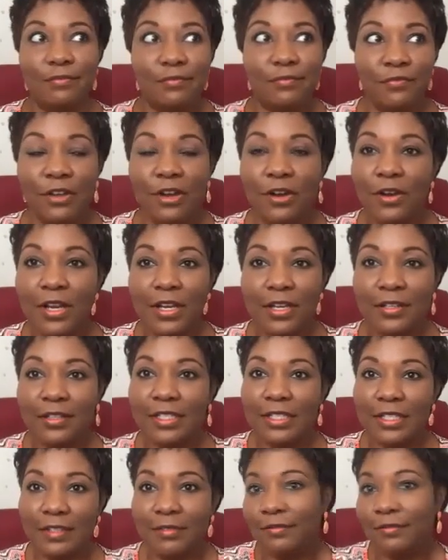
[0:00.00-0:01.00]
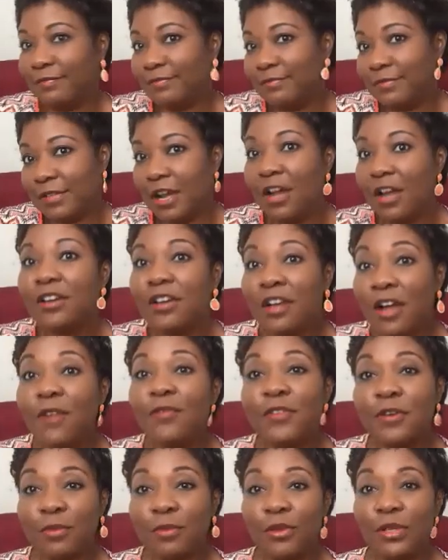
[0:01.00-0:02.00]
very
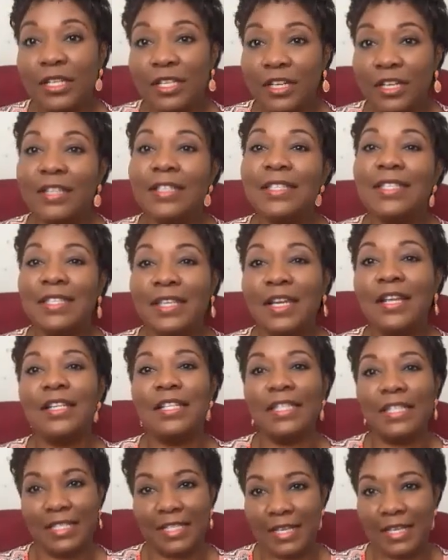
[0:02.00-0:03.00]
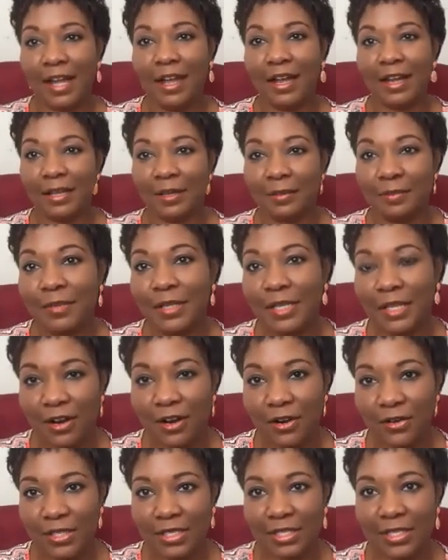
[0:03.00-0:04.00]
uncomfortable and unsettling time in
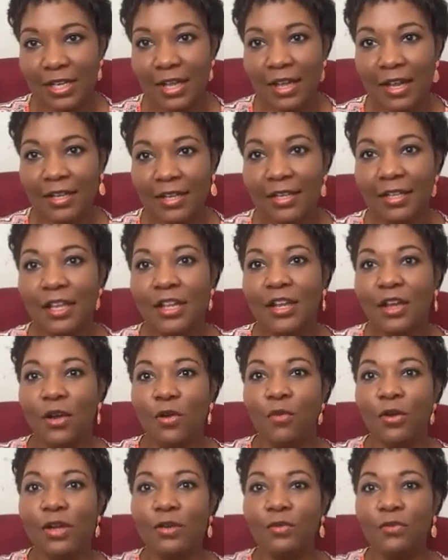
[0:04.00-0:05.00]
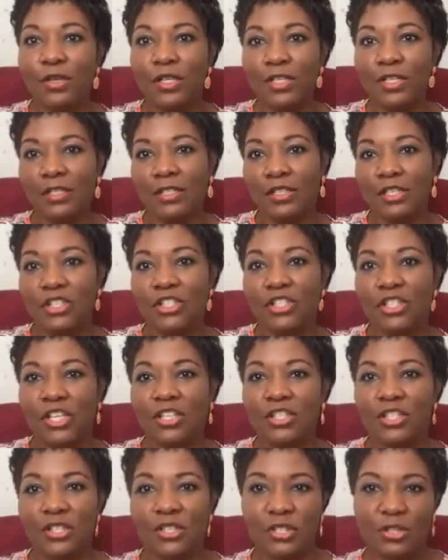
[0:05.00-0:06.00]
our society? What
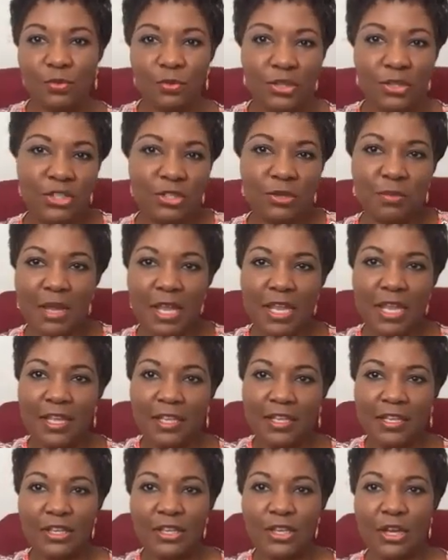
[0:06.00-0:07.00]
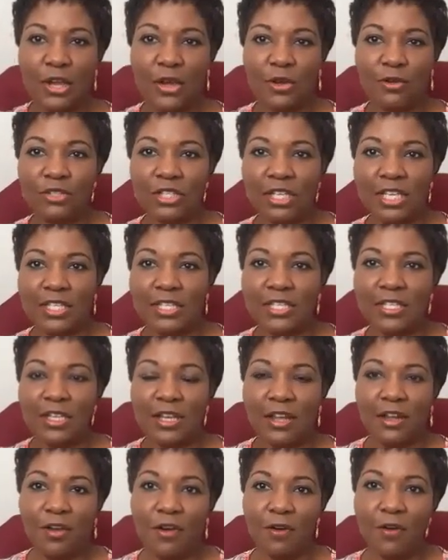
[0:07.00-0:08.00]
suggestions would you make, just
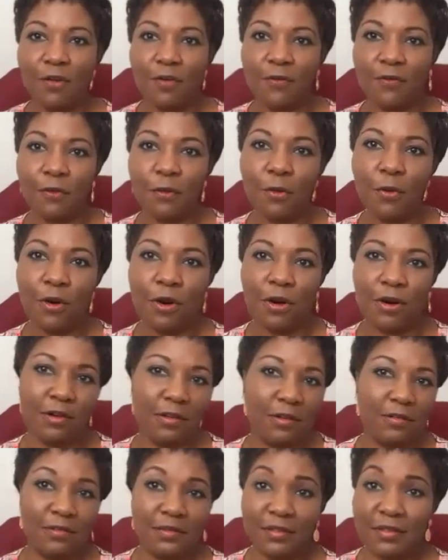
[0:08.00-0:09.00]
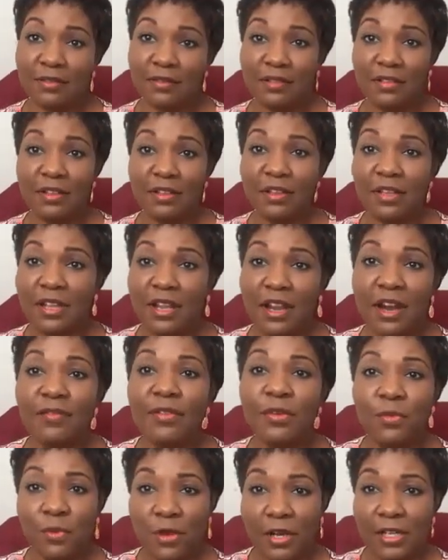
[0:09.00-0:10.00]
for
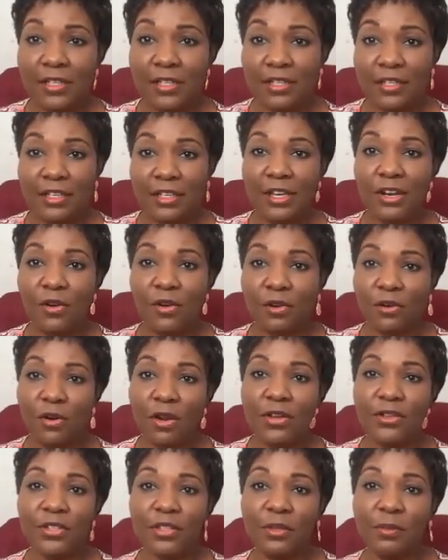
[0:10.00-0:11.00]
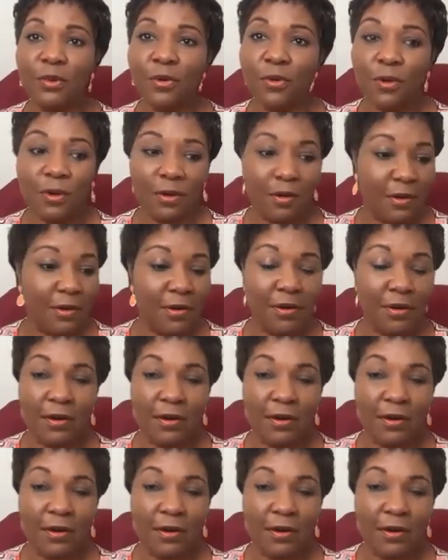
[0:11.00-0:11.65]
everyone, across the board?